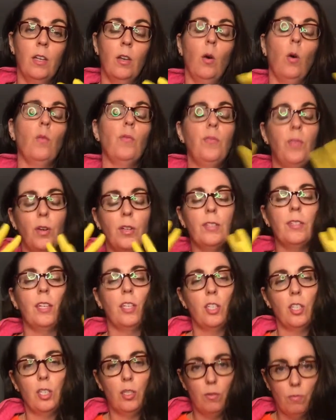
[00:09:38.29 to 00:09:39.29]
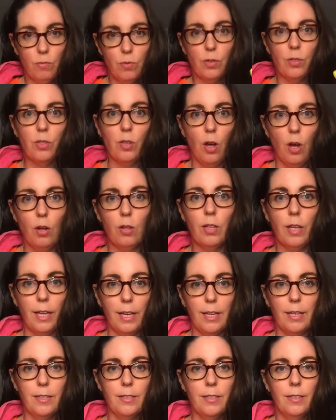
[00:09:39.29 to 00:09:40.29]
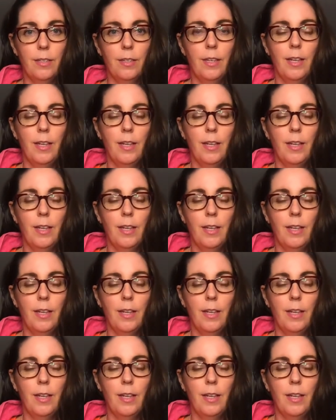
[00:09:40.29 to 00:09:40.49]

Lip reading: or first session is roots whole head.